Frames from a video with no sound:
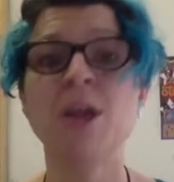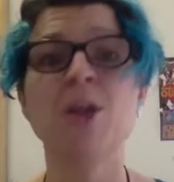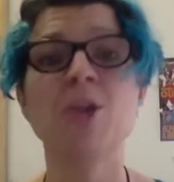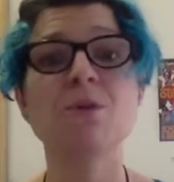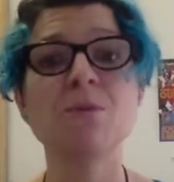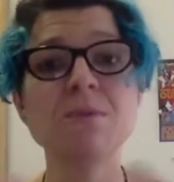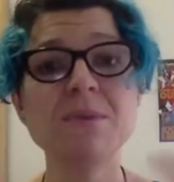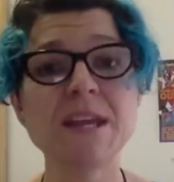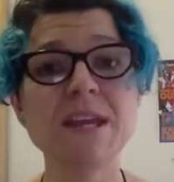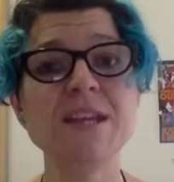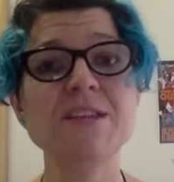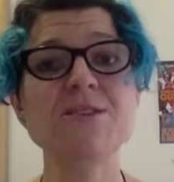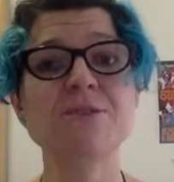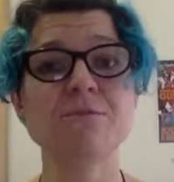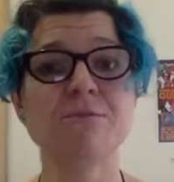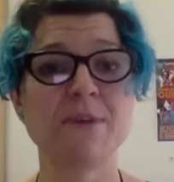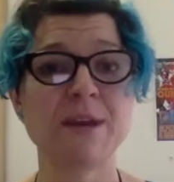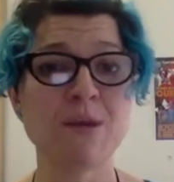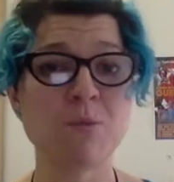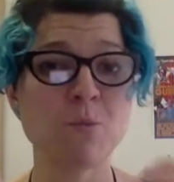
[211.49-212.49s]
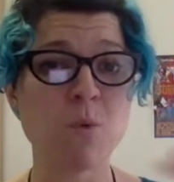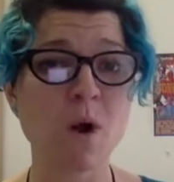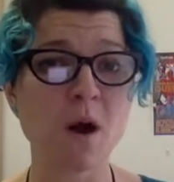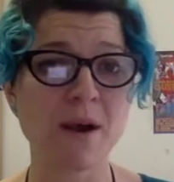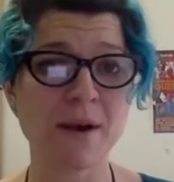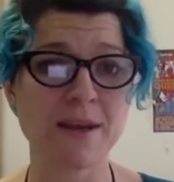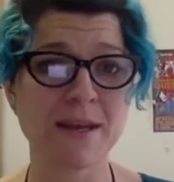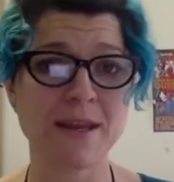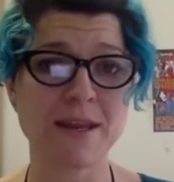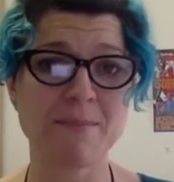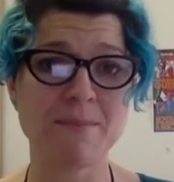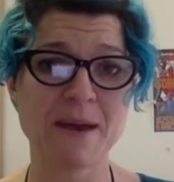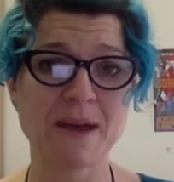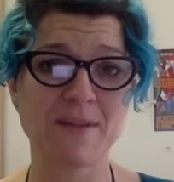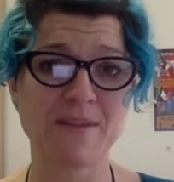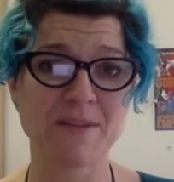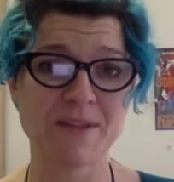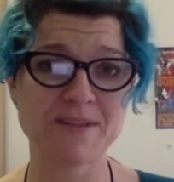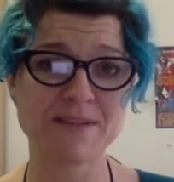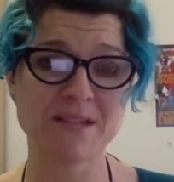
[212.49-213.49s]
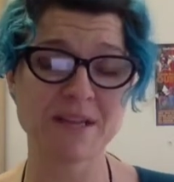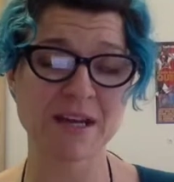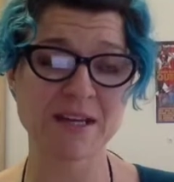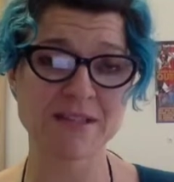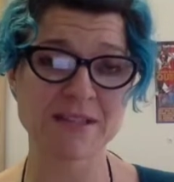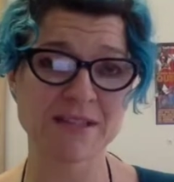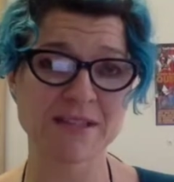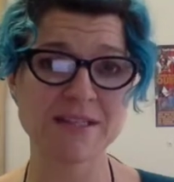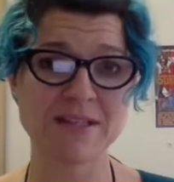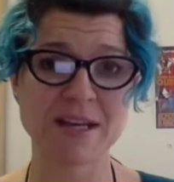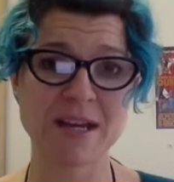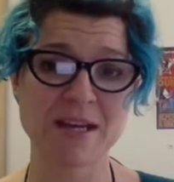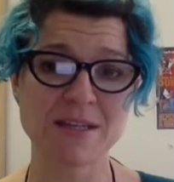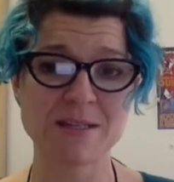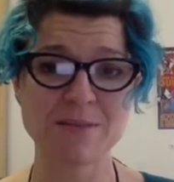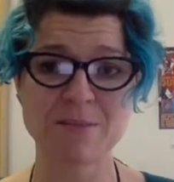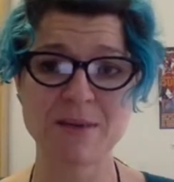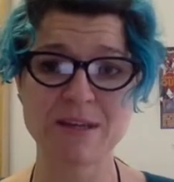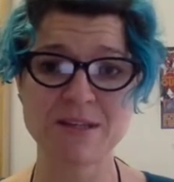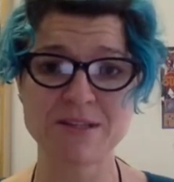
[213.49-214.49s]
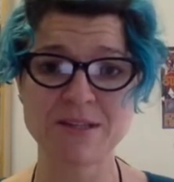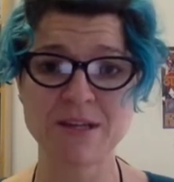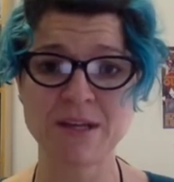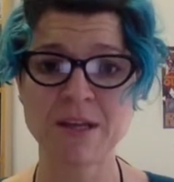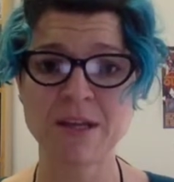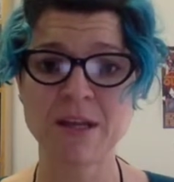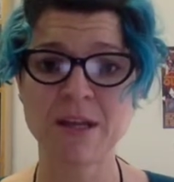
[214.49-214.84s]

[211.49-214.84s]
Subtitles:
You'll need to read widely about this to understand a bit.